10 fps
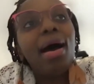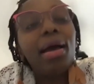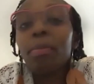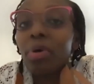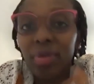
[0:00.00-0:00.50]

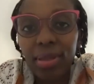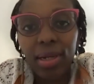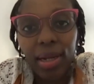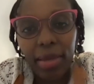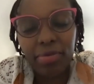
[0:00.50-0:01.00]
improving
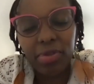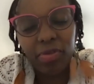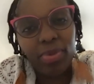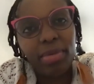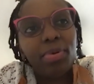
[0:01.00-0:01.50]
the lives
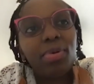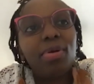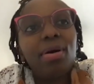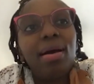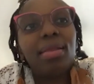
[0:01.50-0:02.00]
of
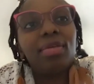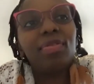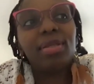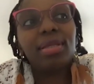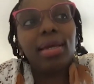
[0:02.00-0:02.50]
people, and the
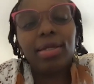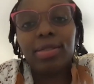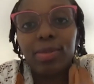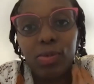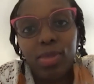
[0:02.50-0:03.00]
fact that I get
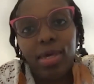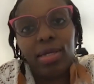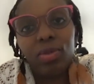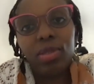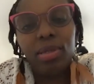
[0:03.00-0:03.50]
to do
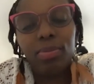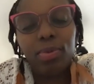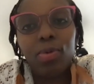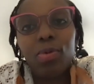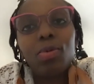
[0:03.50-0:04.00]
that with
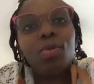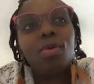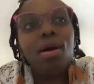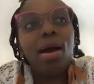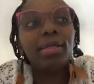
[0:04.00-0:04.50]
people
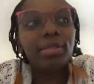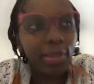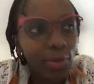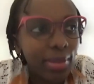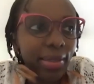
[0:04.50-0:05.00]
who I
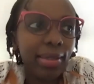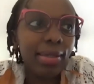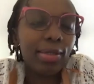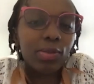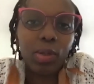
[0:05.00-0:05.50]

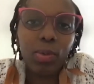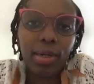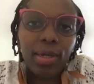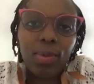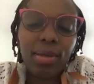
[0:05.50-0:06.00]
genuinely enjoy
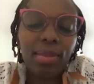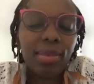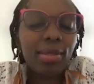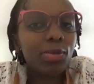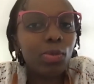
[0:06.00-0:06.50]
working with
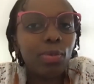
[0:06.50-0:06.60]
is super